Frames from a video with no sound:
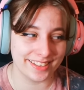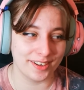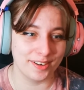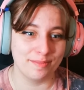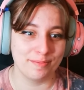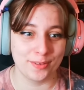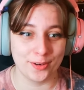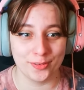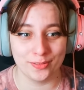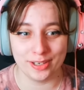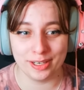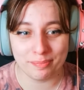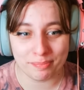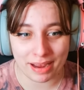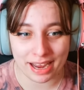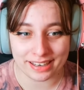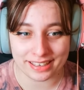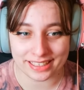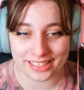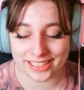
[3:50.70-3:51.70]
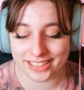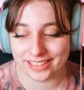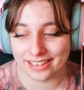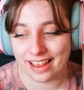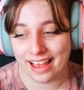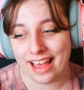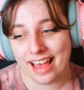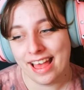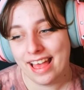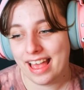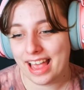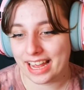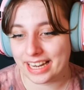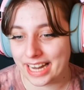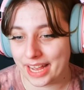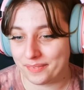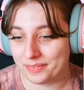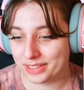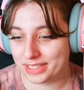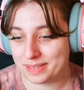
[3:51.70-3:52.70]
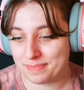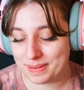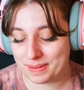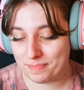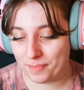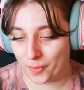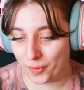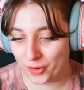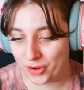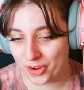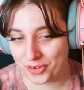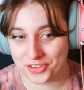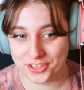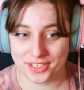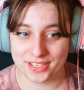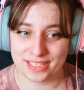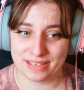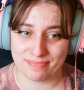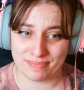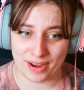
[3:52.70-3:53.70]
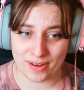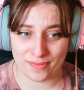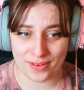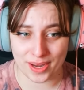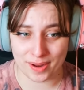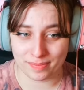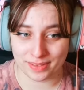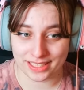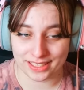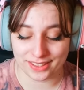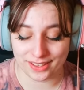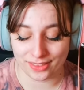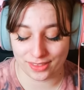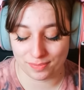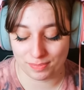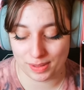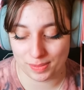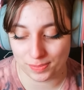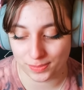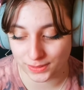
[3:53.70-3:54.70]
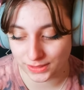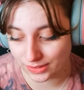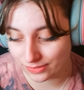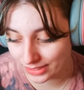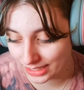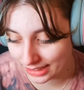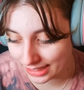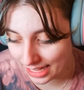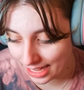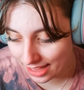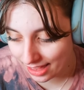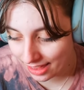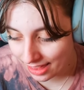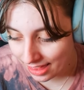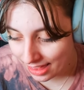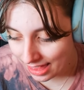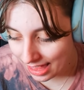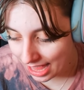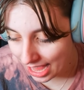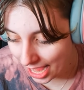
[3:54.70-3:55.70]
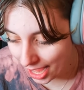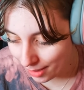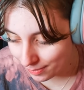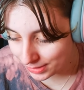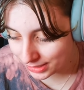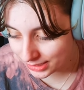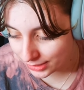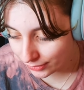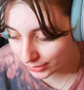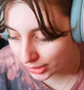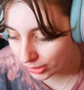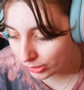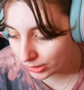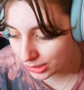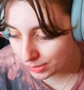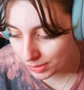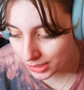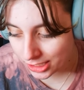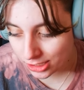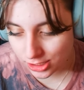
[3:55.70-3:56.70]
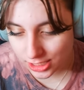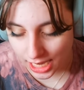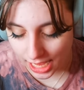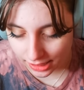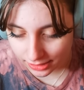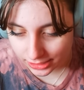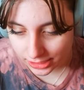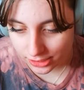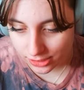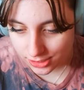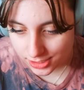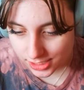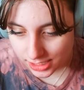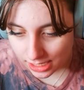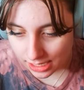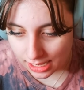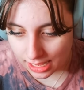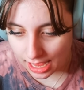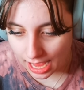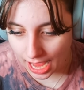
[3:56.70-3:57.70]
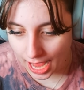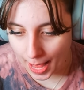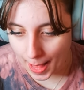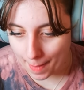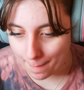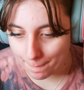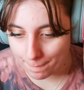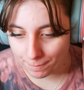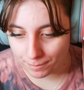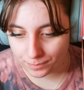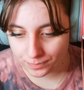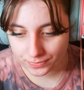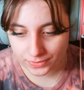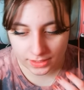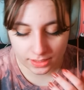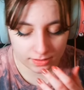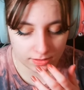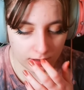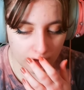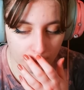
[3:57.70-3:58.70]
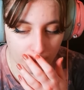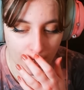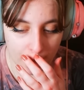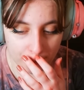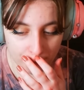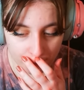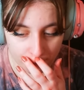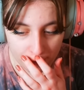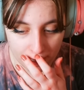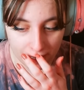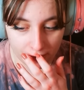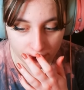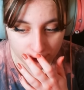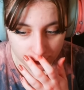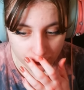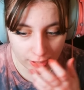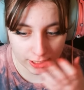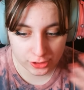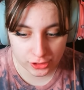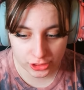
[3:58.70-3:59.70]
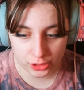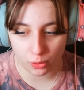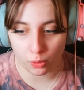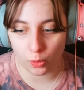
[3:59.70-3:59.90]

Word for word: so moving back in and having to be more conscious of my family and the other people living there um, is definitely going to be a challenge. Um, my parents are actually